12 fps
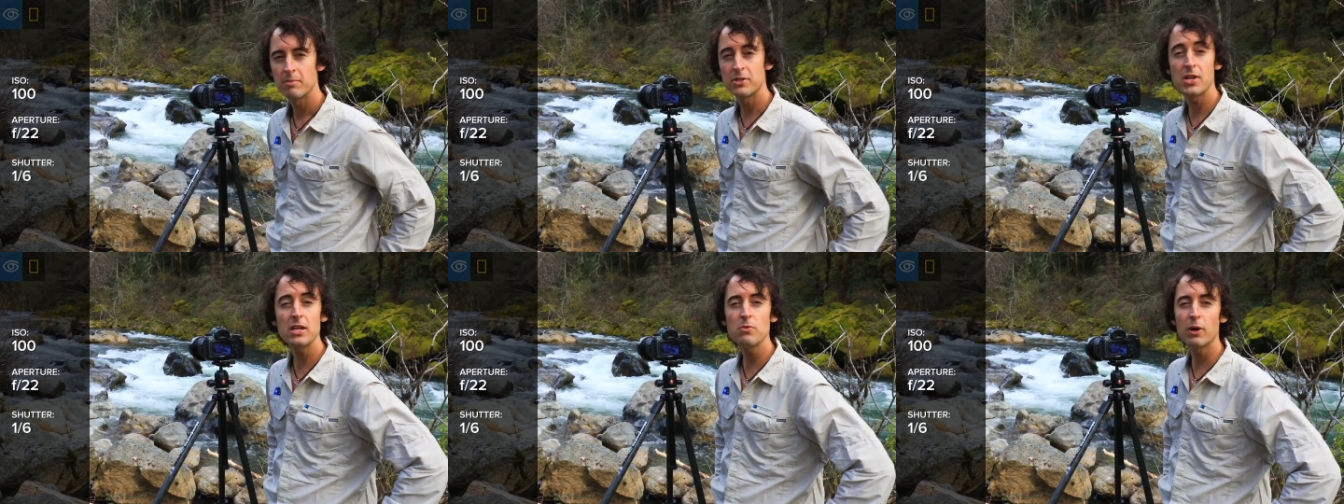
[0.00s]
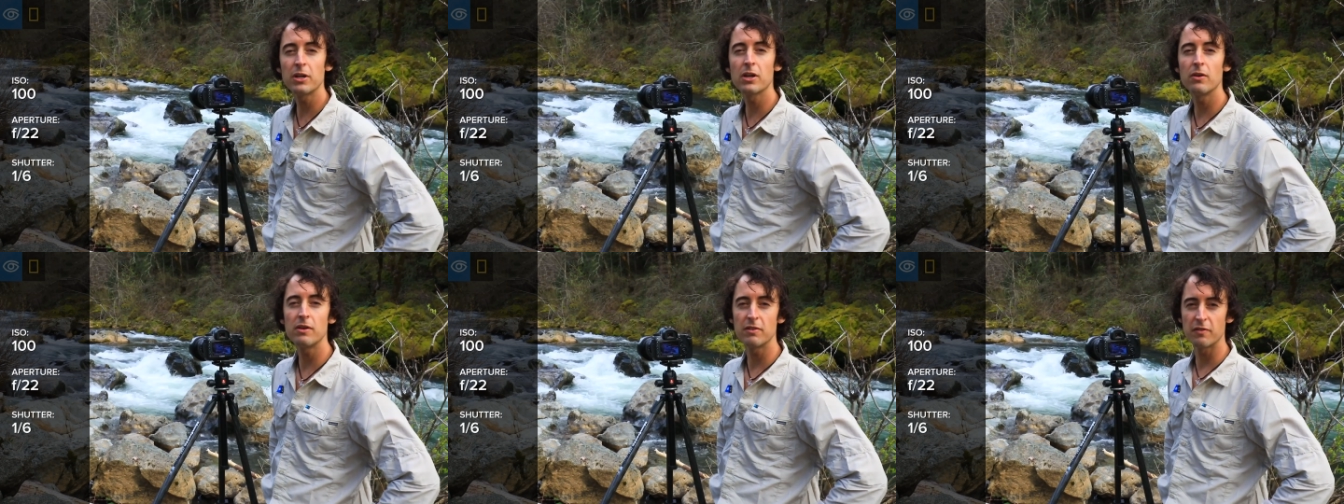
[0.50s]
But say you wanted to
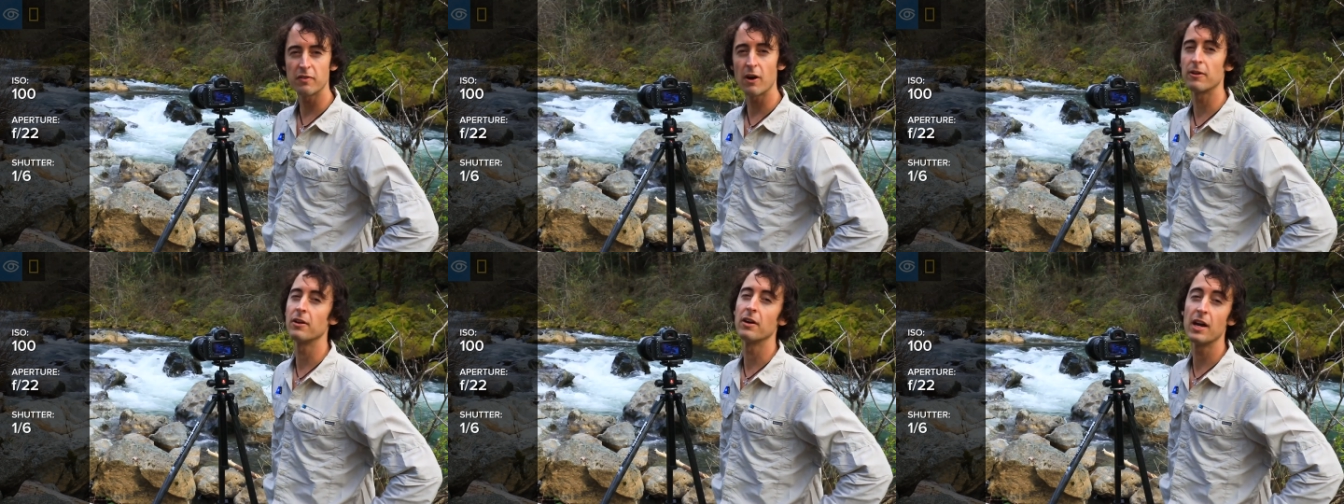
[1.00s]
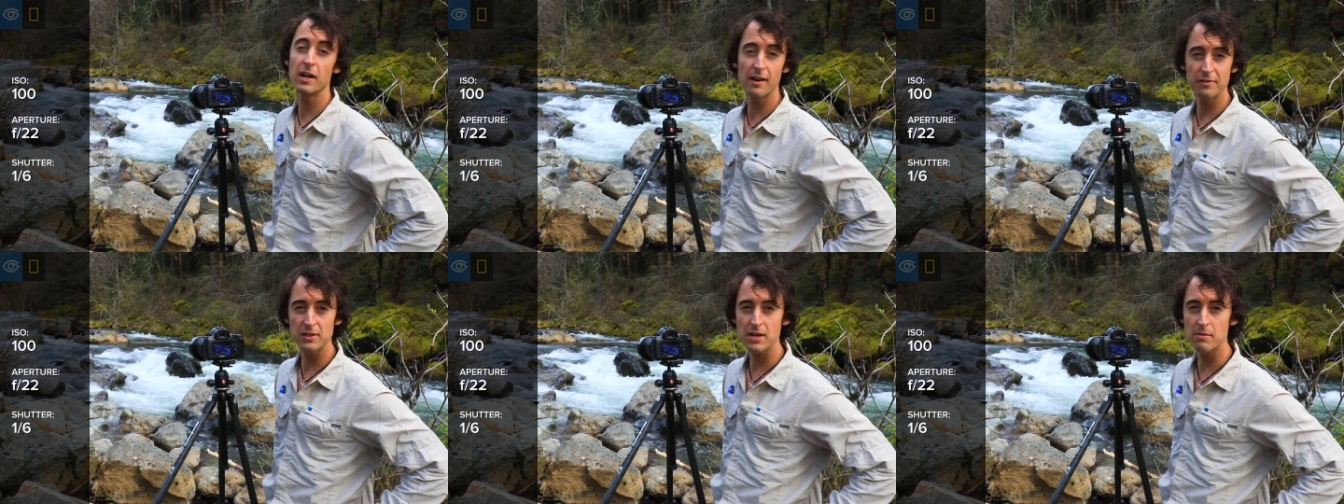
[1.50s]
go even farther, and
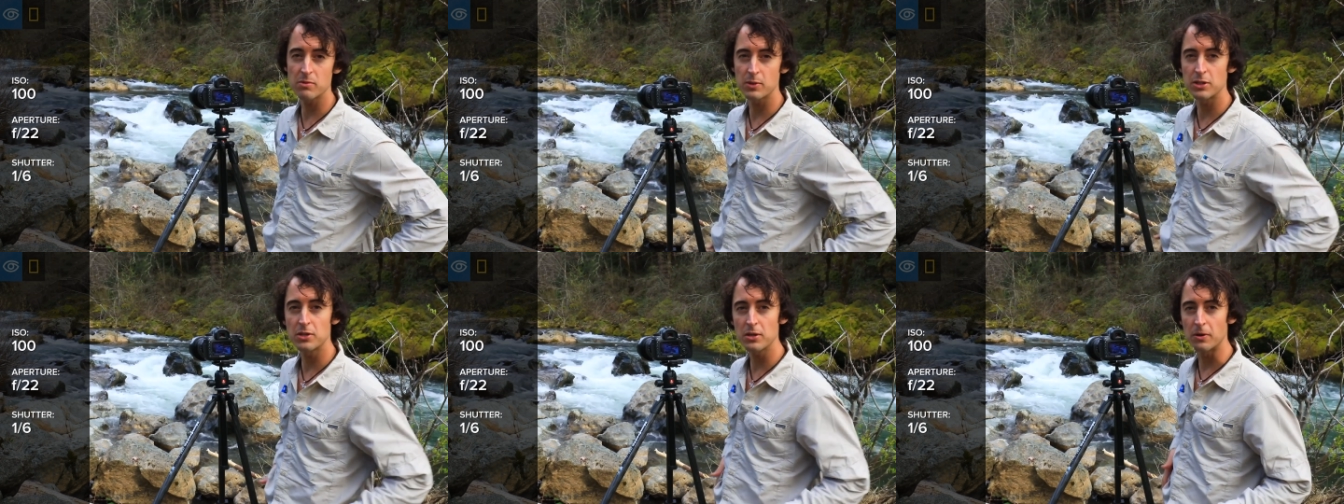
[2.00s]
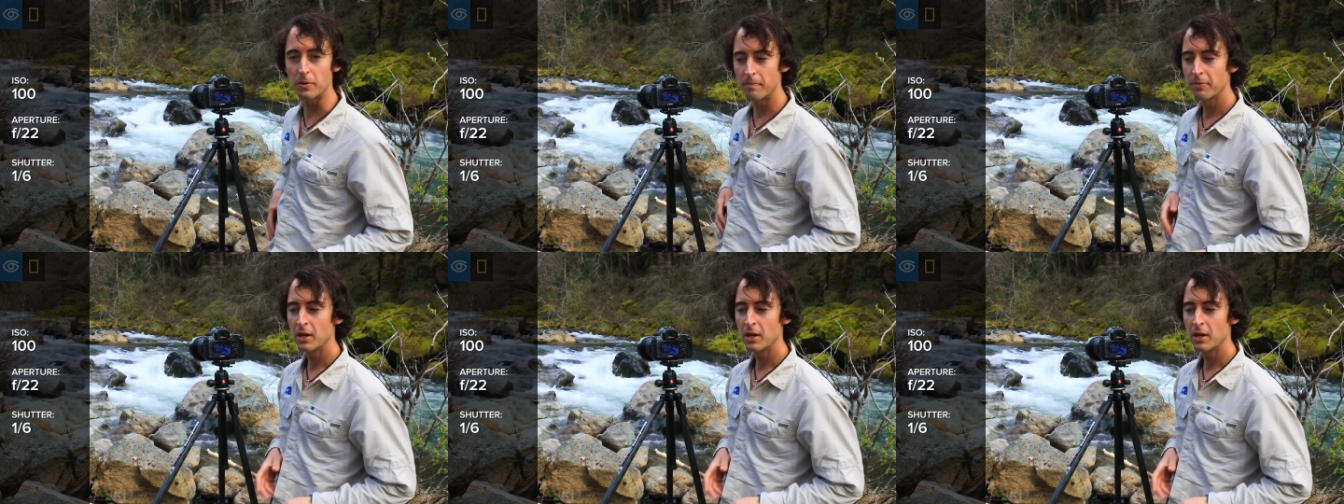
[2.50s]
oftentimes we do.